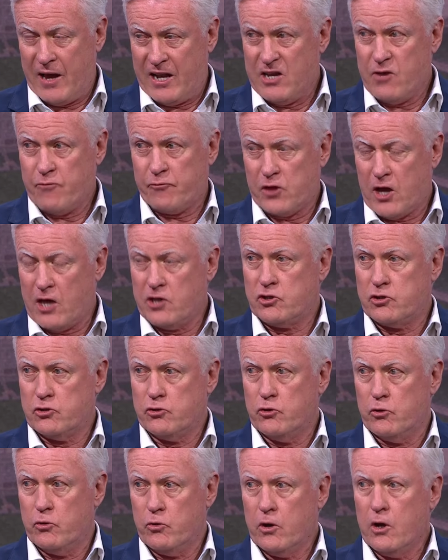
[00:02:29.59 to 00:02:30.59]
And if they
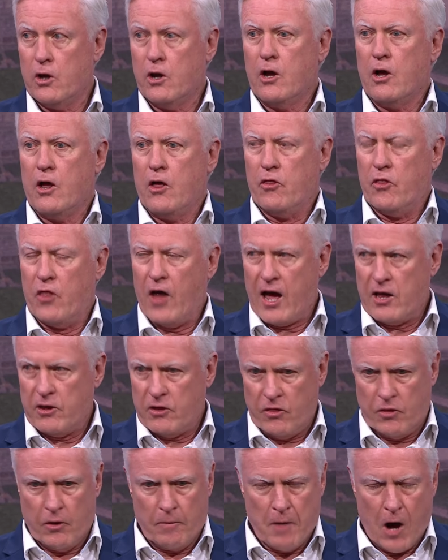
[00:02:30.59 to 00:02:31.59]
do,
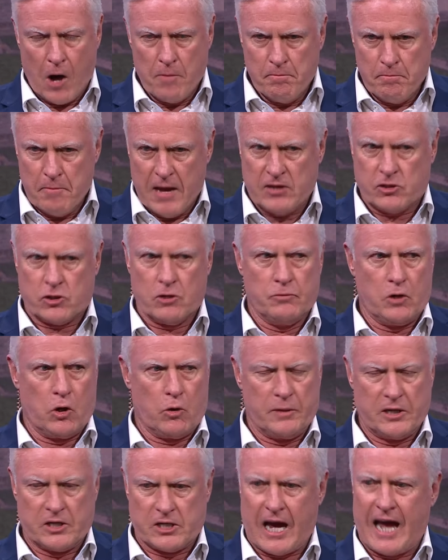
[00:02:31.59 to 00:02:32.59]
the momentum that
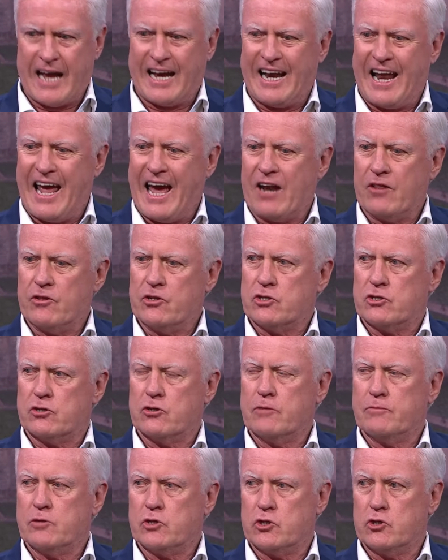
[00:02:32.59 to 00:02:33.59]
will be taken out of this
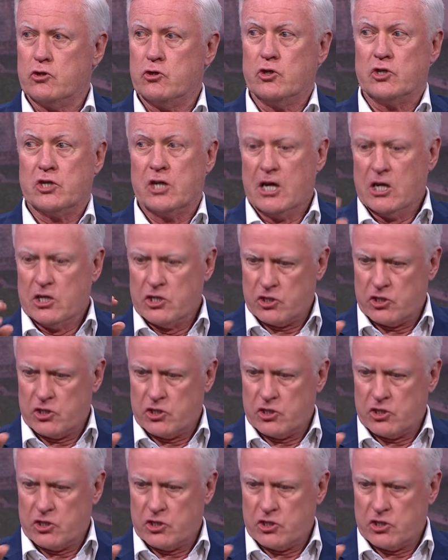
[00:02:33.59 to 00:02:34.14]
team is huge.